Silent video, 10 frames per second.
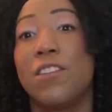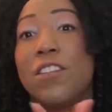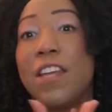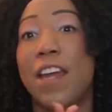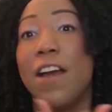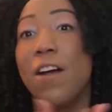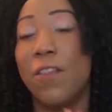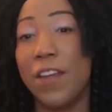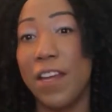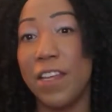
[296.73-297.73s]
Stay
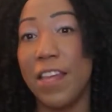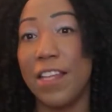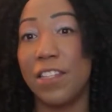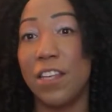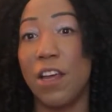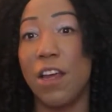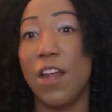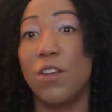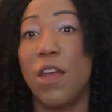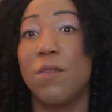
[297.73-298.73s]
healthy. That's
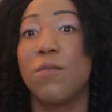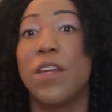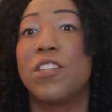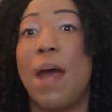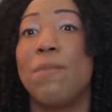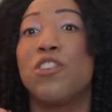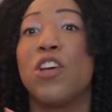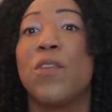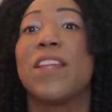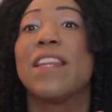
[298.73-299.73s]
and establish a
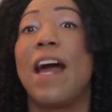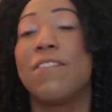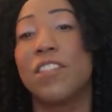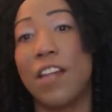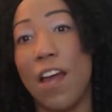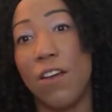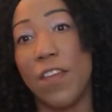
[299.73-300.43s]
healthy lifestyle.